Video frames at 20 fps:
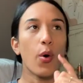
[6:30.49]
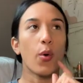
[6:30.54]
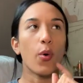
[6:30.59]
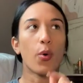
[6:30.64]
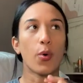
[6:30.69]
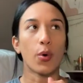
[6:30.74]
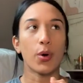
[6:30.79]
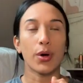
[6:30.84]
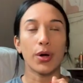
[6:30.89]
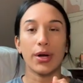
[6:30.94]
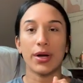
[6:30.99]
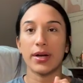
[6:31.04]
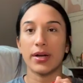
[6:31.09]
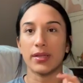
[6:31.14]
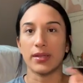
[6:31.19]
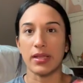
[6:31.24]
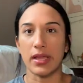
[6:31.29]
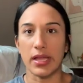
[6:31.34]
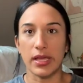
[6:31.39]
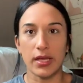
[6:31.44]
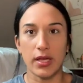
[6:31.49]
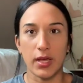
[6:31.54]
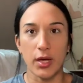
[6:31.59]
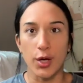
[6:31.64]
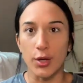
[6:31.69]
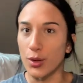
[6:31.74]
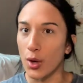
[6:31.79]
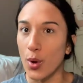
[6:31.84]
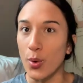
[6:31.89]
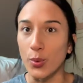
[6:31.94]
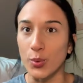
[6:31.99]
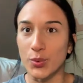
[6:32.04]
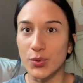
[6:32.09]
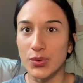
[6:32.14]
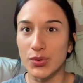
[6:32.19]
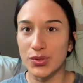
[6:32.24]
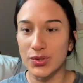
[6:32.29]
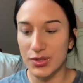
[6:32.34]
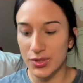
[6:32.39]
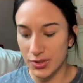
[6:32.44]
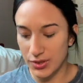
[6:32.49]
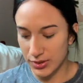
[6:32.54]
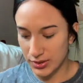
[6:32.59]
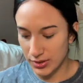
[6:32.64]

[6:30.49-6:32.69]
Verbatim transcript: or like a ghost.